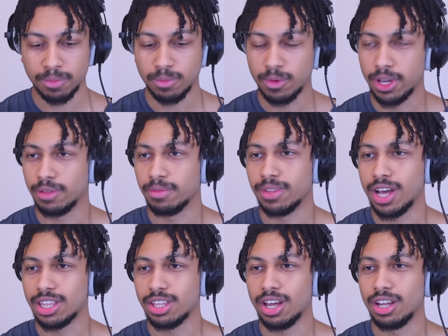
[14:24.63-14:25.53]
Wait,
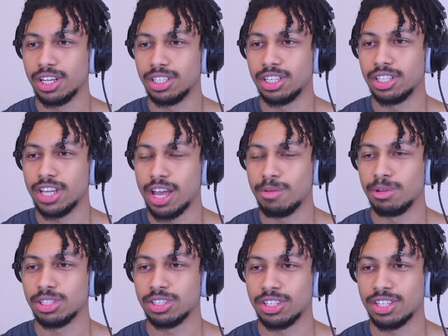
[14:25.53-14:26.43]
I thought it did
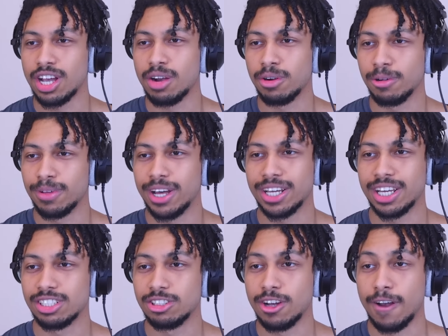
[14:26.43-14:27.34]
damage onto the tower. I
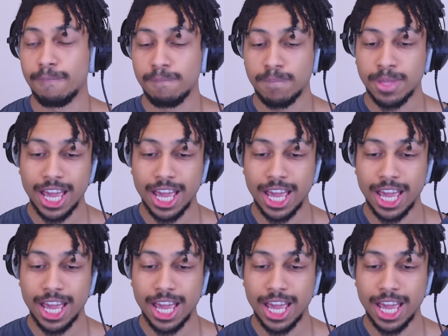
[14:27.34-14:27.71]
guess not.